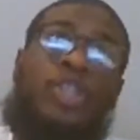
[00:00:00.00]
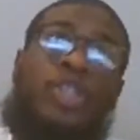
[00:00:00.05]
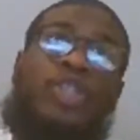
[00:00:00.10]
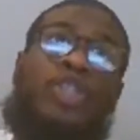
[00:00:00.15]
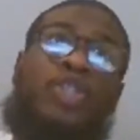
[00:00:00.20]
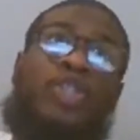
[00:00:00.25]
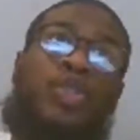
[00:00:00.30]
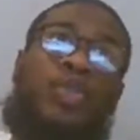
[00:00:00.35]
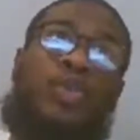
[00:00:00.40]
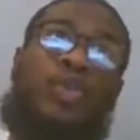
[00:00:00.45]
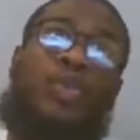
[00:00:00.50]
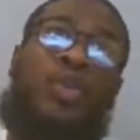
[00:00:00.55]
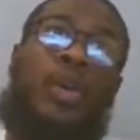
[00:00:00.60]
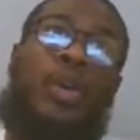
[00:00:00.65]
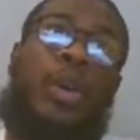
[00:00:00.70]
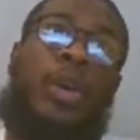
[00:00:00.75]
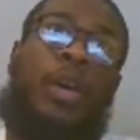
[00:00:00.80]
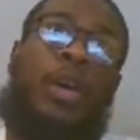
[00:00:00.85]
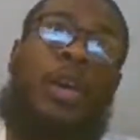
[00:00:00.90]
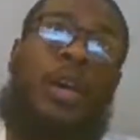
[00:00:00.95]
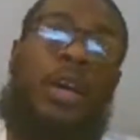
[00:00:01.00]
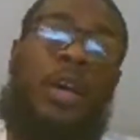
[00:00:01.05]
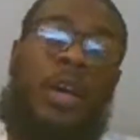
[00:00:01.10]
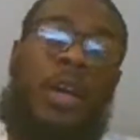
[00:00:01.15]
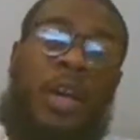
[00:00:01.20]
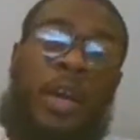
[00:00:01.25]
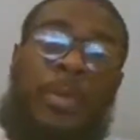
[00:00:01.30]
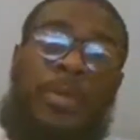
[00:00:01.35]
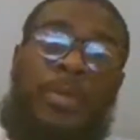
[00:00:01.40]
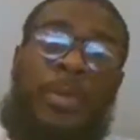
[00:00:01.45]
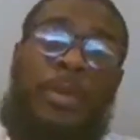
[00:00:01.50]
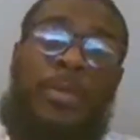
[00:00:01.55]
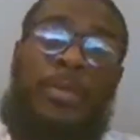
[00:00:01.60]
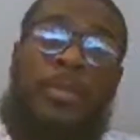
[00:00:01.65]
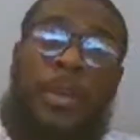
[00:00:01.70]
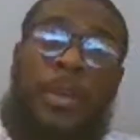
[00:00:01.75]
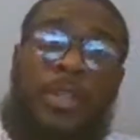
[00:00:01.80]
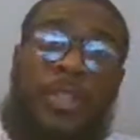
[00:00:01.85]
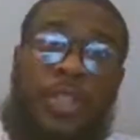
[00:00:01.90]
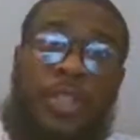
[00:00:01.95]
to a couple of
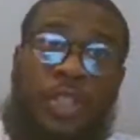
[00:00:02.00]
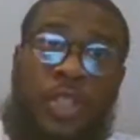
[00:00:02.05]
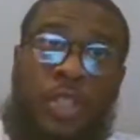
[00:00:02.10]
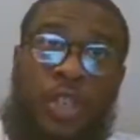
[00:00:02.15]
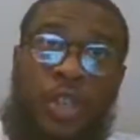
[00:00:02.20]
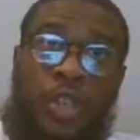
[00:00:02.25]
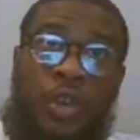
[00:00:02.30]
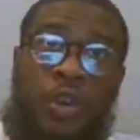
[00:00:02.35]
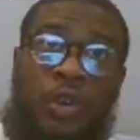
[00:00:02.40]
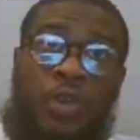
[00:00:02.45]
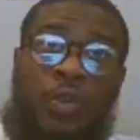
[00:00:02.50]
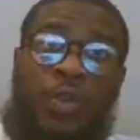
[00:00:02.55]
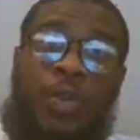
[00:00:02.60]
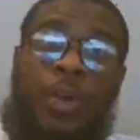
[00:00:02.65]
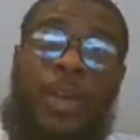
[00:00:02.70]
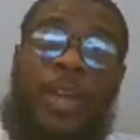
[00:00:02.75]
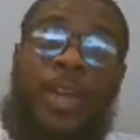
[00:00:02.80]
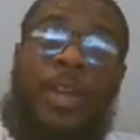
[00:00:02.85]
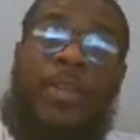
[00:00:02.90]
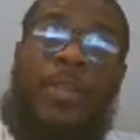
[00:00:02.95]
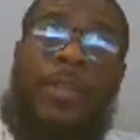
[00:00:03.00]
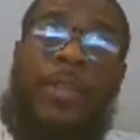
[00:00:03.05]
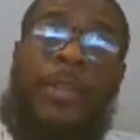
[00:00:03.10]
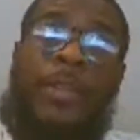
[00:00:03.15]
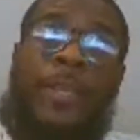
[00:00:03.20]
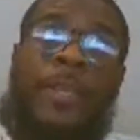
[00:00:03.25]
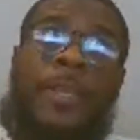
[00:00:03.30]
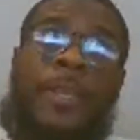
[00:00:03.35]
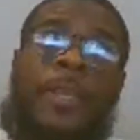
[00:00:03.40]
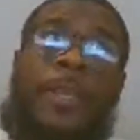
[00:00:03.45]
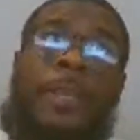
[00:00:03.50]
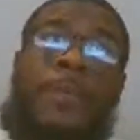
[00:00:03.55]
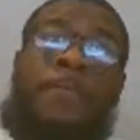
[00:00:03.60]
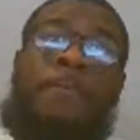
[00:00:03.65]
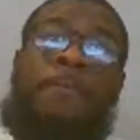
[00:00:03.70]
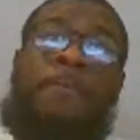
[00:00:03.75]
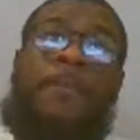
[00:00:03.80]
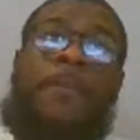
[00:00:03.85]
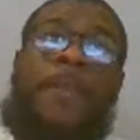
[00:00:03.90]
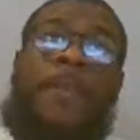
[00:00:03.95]
months ago where the
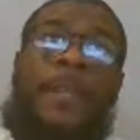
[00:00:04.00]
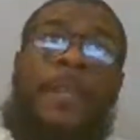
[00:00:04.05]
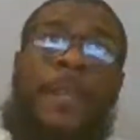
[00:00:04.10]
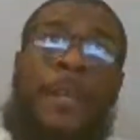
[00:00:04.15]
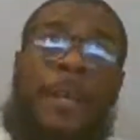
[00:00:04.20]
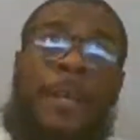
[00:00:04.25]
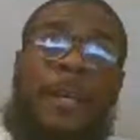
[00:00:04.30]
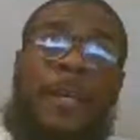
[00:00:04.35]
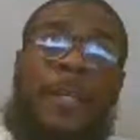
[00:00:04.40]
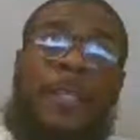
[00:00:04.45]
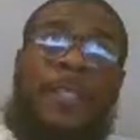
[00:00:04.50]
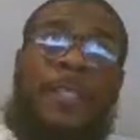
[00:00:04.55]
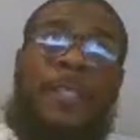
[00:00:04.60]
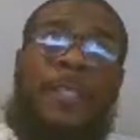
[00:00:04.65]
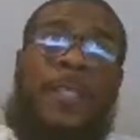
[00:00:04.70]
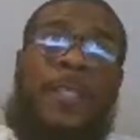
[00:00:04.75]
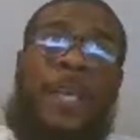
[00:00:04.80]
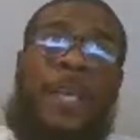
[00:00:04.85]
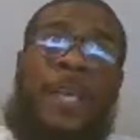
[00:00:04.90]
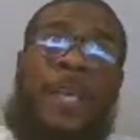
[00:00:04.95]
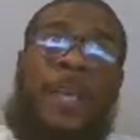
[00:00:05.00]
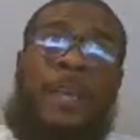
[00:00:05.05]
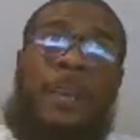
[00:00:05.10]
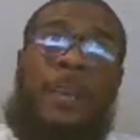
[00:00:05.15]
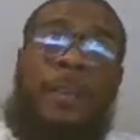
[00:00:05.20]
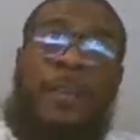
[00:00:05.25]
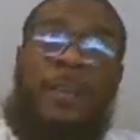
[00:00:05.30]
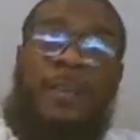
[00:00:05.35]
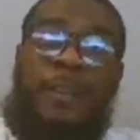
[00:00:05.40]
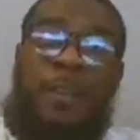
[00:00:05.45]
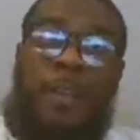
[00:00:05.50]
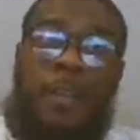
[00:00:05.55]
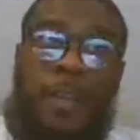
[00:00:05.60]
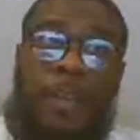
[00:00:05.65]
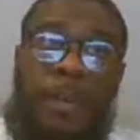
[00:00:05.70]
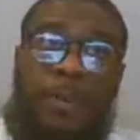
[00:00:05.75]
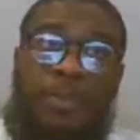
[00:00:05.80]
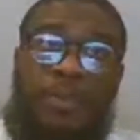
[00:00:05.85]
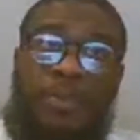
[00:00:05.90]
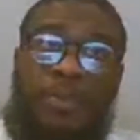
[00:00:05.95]
Nuggets and Clippers went
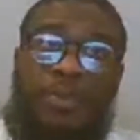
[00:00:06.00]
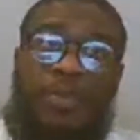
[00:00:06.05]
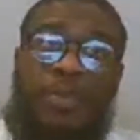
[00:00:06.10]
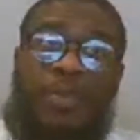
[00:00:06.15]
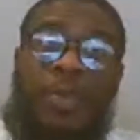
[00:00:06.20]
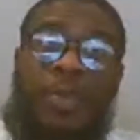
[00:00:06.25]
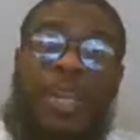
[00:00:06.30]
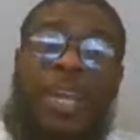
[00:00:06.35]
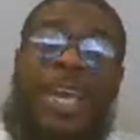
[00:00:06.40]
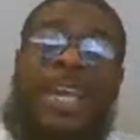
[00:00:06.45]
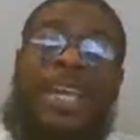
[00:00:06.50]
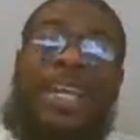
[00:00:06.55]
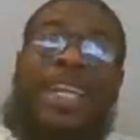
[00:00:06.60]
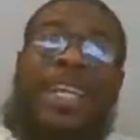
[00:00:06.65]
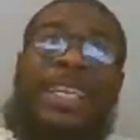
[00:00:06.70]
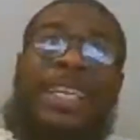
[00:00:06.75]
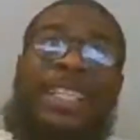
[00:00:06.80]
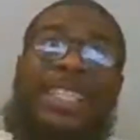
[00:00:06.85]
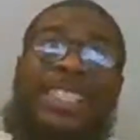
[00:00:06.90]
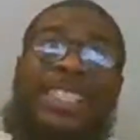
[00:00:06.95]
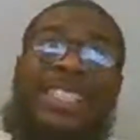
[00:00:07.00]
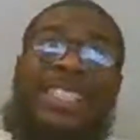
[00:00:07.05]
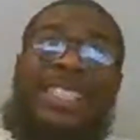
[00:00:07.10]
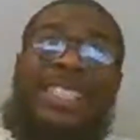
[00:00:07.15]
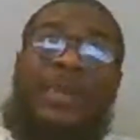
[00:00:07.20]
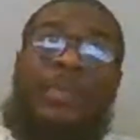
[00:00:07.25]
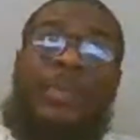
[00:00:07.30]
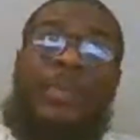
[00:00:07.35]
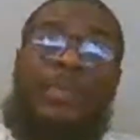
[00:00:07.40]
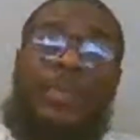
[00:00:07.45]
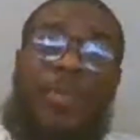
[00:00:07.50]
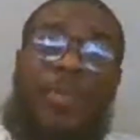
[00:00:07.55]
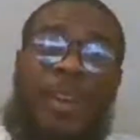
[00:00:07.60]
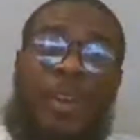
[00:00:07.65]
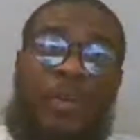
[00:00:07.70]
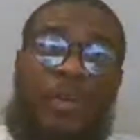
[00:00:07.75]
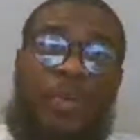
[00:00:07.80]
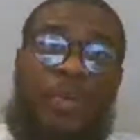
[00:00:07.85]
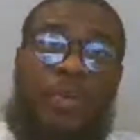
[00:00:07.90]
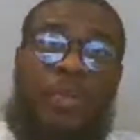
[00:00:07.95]
at it in the semifinals of the
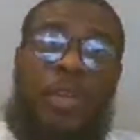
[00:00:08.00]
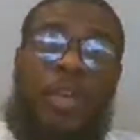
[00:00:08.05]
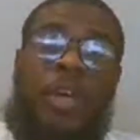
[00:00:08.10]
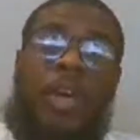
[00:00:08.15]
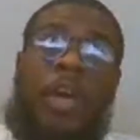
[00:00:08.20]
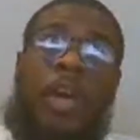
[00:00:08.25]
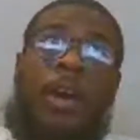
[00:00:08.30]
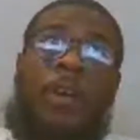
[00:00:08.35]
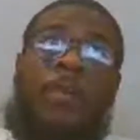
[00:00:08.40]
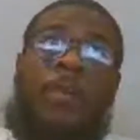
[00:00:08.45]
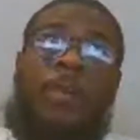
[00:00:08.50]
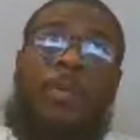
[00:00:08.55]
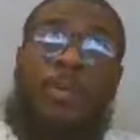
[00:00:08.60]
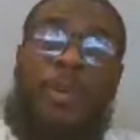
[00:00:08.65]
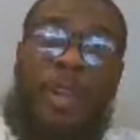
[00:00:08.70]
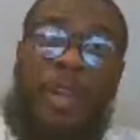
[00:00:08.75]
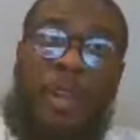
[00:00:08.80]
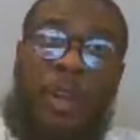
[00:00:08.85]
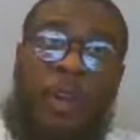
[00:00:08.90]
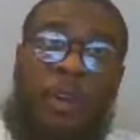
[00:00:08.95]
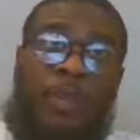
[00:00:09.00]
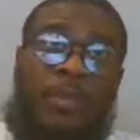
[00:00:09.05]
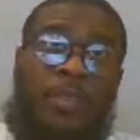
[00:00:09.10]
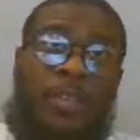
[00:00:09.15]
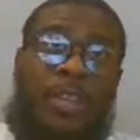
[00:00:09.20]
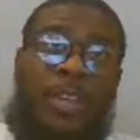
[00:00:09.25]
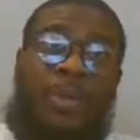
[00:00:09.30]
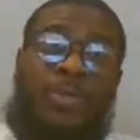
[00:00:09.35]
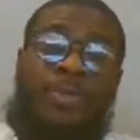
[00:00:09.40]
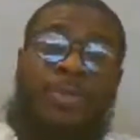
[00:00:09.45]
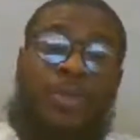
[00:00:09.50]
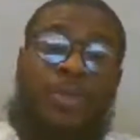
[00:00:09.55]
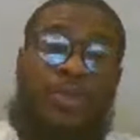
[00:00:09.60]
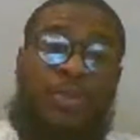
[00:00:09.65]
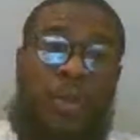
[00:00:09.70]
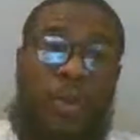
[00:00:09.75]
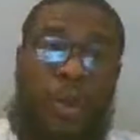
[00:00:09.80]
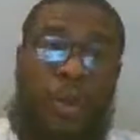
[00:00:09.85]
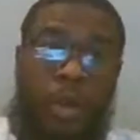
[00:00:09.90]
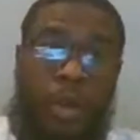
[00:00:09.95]
playoffs. Clippers were
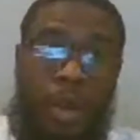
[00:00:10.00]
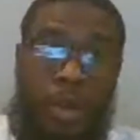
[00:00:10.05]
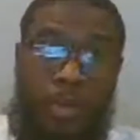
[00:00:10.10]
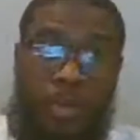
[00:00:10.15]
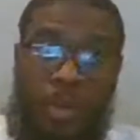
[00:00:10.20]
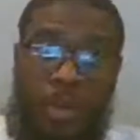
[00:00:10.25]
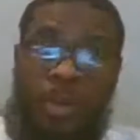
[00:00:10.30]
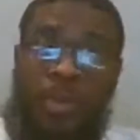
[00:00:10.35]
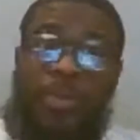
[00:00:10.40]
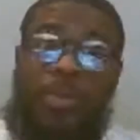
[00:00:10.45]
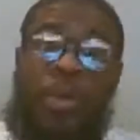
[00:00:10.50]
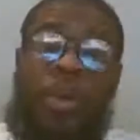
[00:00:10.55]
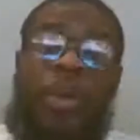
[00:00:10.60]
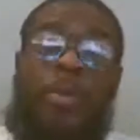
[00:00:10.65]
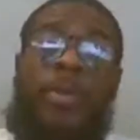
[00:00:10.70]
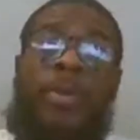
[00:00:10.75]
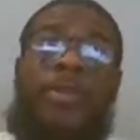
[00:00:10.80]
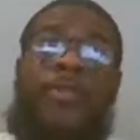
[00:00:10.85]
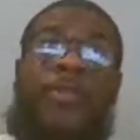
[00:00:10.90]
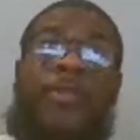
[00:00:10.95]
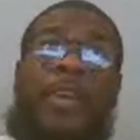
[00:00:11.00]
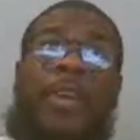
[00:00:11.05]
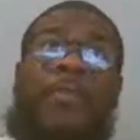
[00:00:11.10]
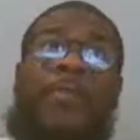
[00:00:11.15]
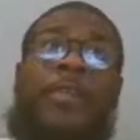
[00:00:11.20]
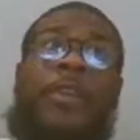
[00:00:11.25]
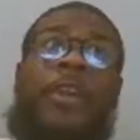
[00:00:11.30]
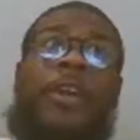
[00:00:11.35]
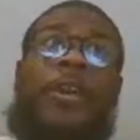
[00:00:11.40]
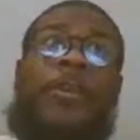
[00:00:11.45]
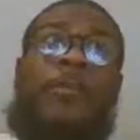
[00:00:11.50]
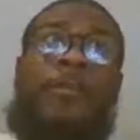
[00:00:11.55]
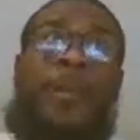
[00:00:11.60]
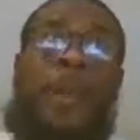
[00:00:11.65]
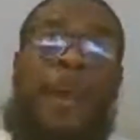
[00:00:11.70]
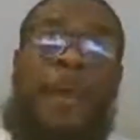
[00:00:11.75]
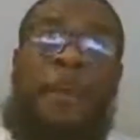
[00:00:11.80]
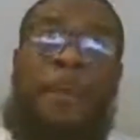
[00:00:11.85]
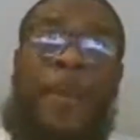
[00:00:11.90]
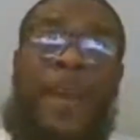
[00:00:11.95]
the prohibitive favorite of that
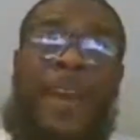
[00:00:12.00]
matchup,